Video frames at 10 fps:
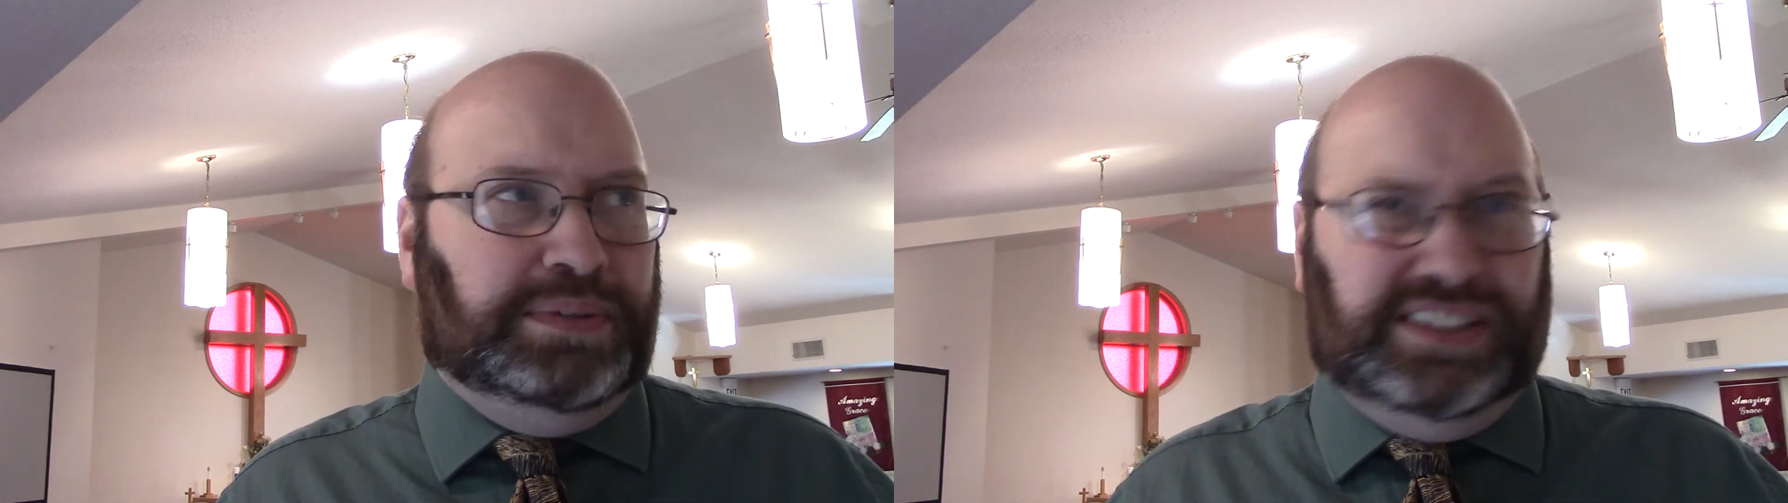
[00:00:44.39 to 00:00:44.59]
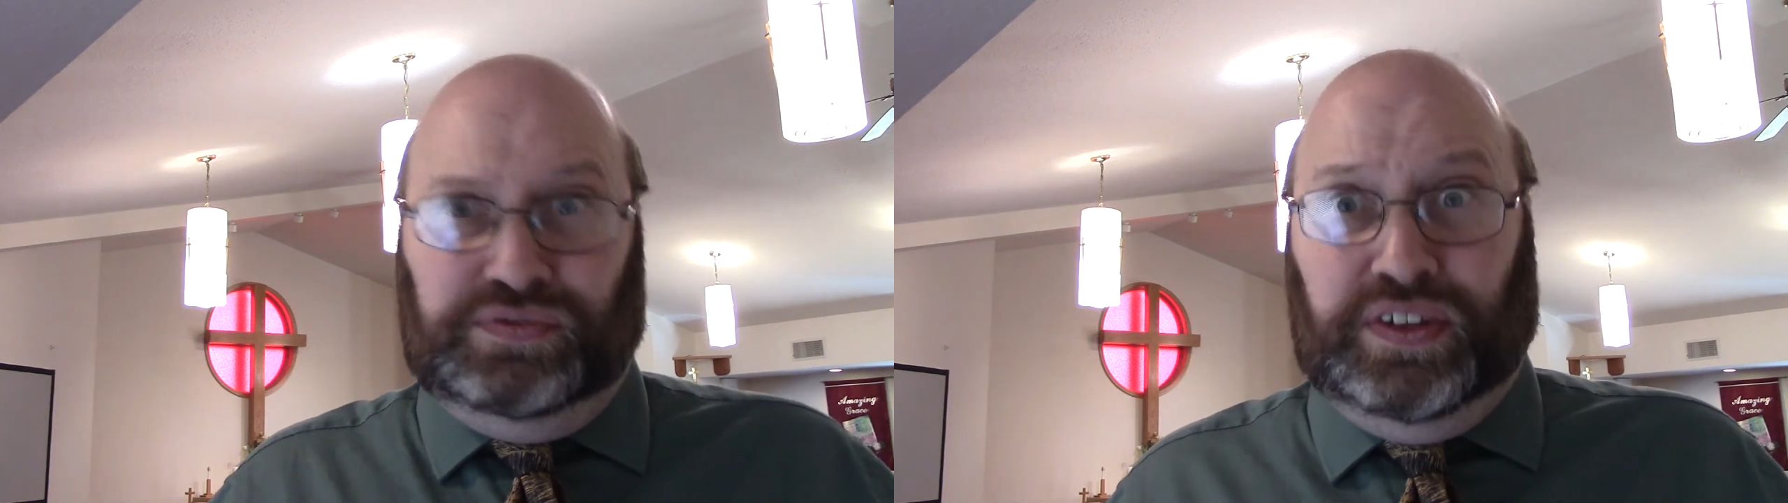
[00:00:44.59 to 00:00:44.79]

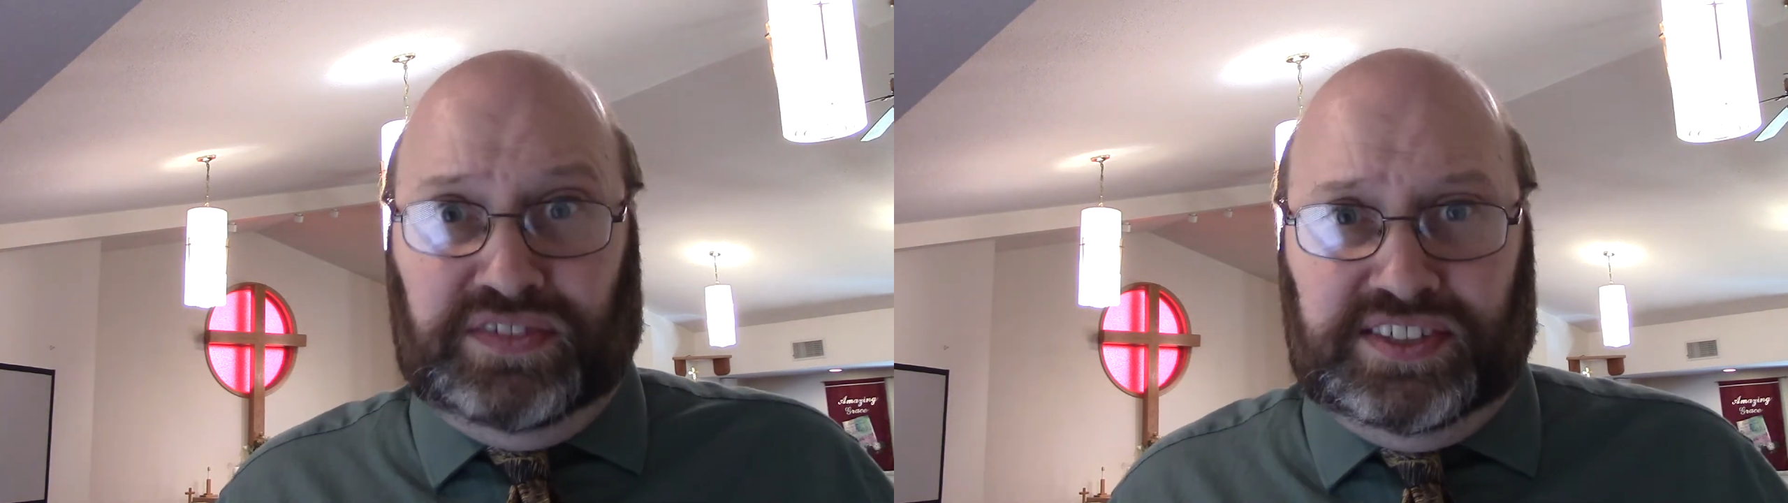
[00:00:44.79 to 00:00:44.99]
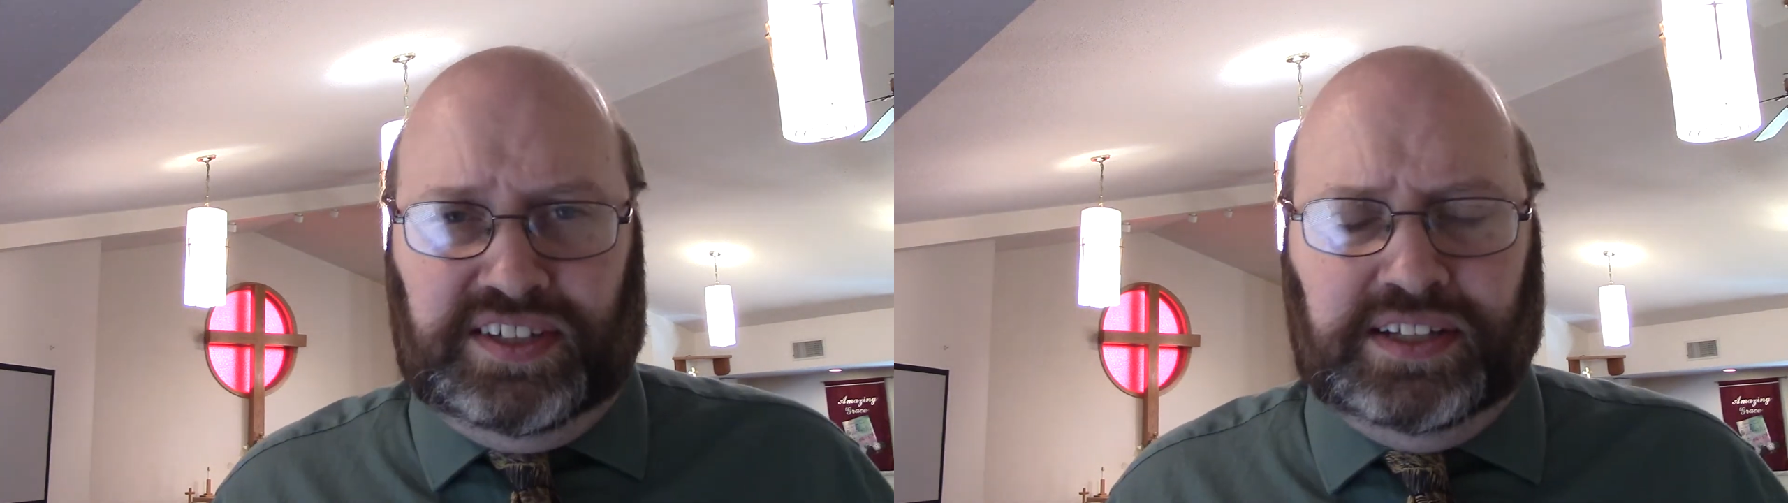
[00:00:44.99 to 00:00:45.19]
but it's
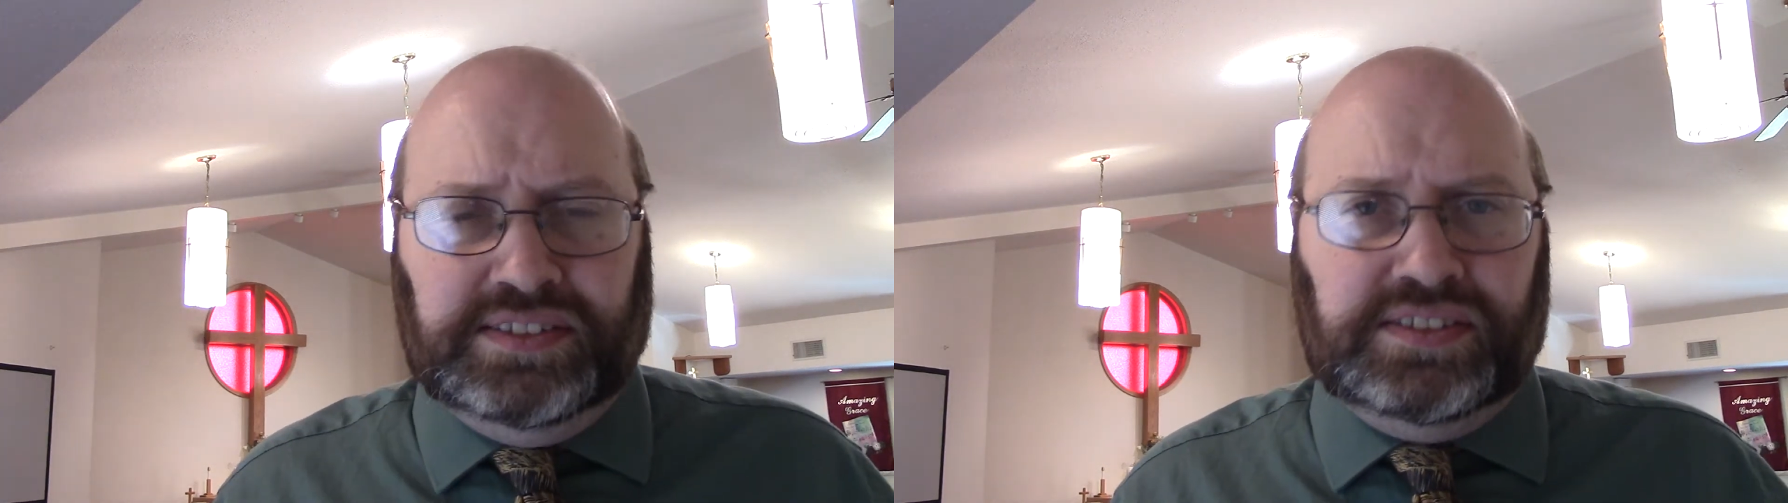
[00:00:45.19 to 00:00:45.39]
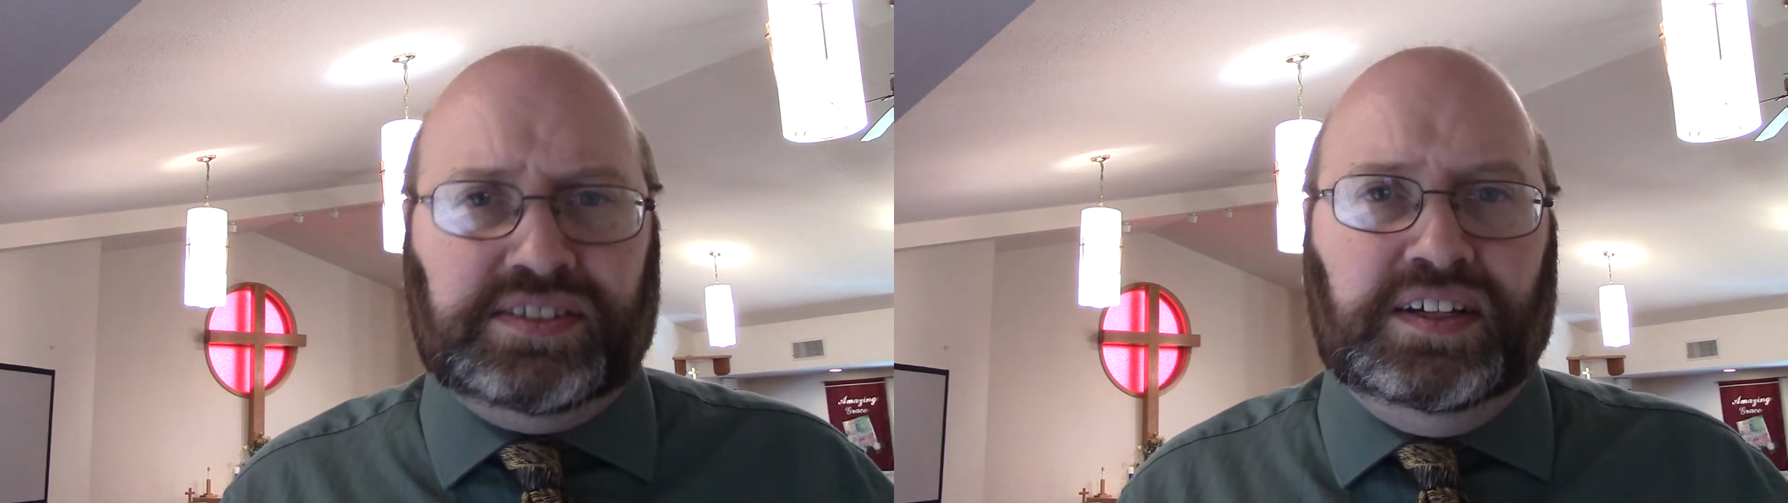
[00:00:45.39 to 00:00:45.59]
50
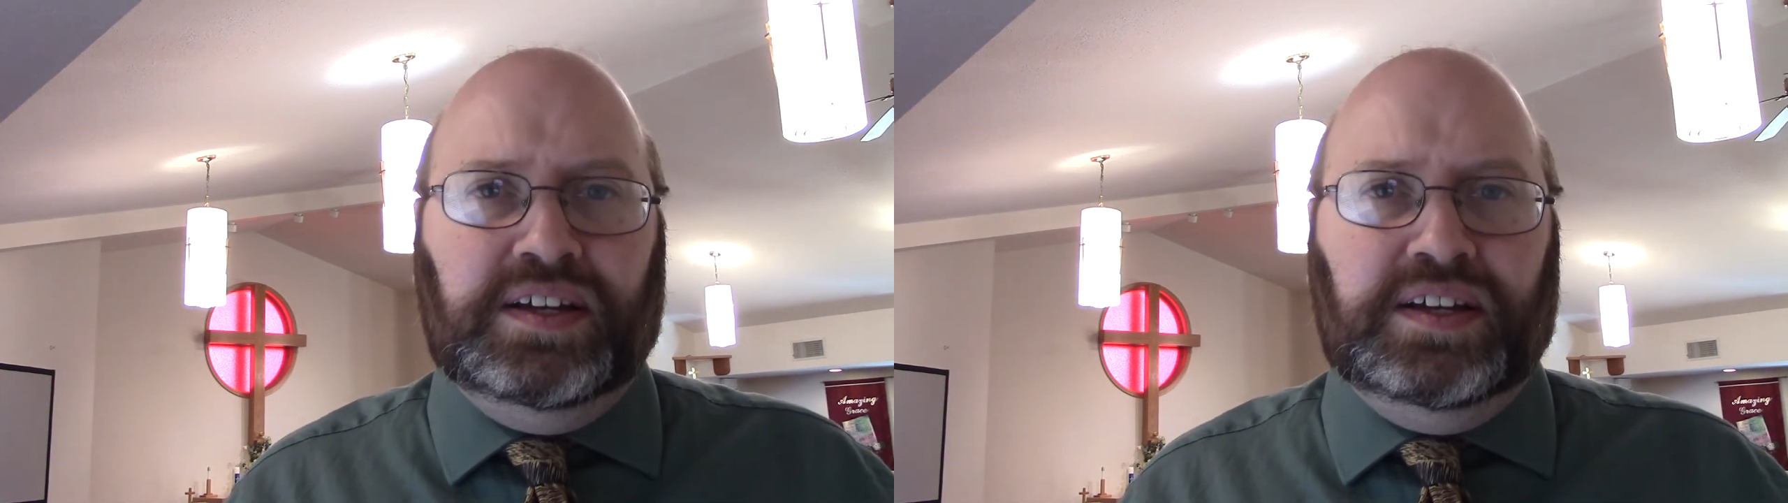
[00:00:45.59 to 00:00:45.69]
cents.